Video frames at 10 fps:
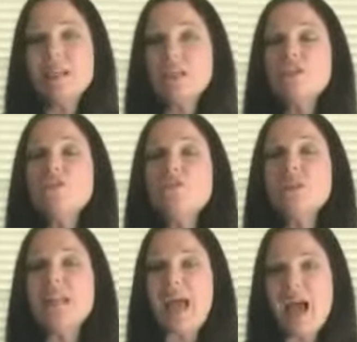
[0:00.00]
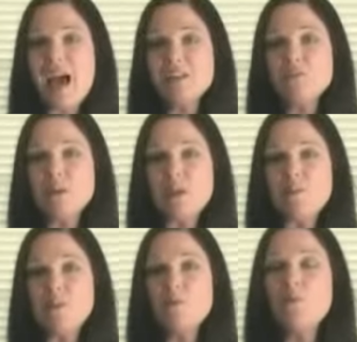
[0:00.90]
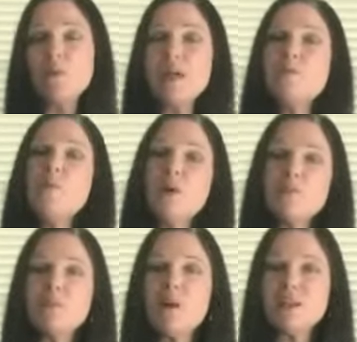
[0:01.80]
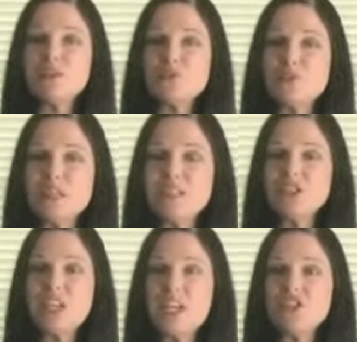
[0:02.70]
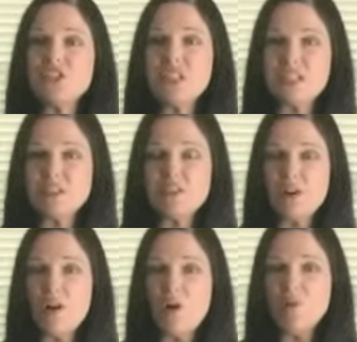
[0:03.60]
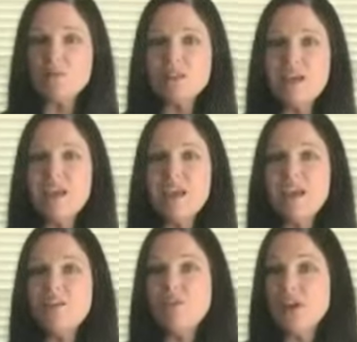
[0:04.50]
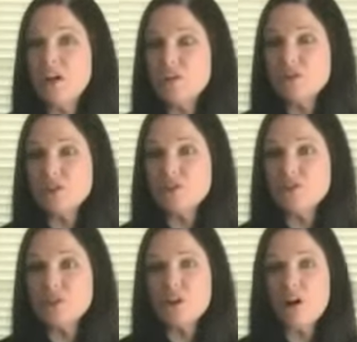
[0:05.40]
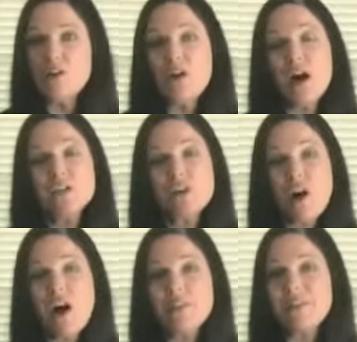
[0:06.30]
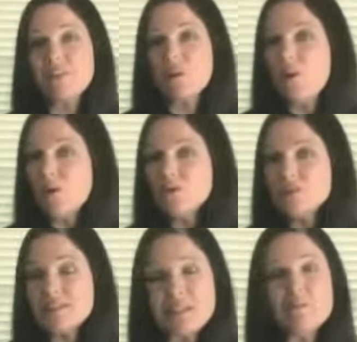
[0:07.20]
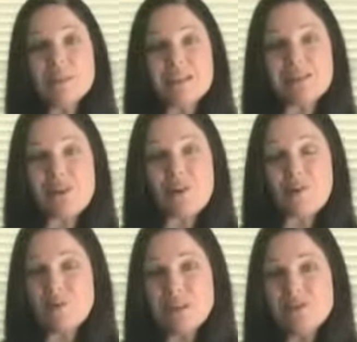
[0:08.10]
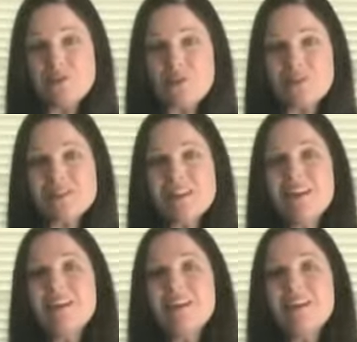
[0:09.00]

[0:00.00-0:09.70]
included as people bring more of the Montessori education into their homes. If younger children are not taught that their older siblings are a resource,